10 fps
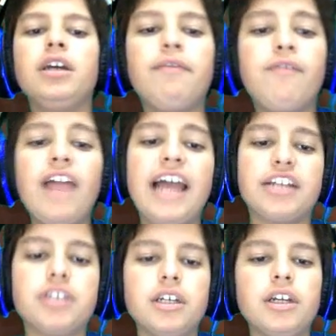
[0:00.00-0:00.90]

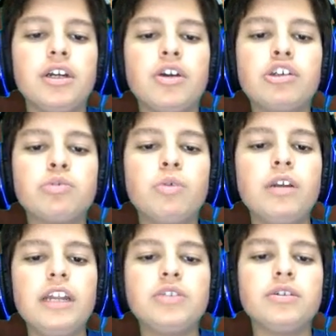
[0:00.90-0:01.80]
Flash, costs 1
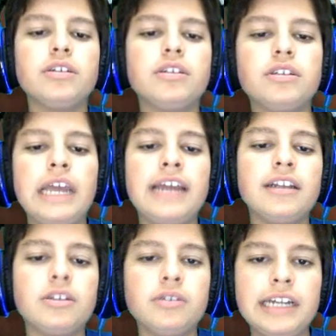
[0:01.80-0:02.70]
less to
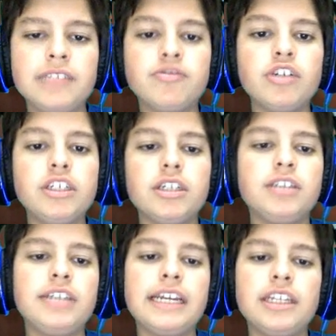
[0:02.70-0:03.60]
cast for each
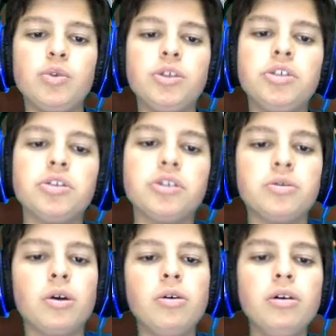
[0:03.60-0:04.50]
attacking creature you
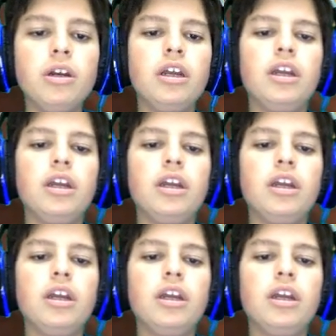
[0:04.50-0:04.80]
control.